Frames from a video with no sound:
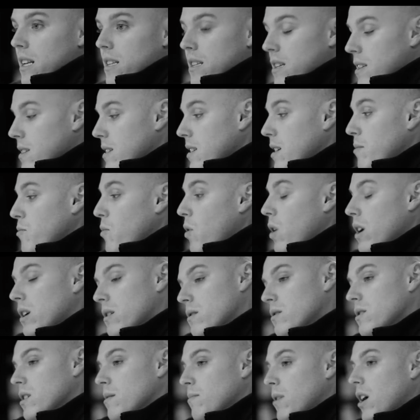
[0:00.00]
to someone or
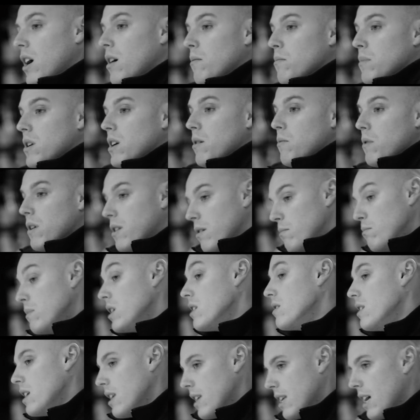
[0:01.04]
some company with $1
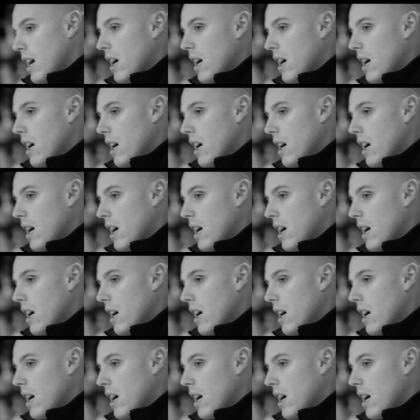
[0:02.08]
million.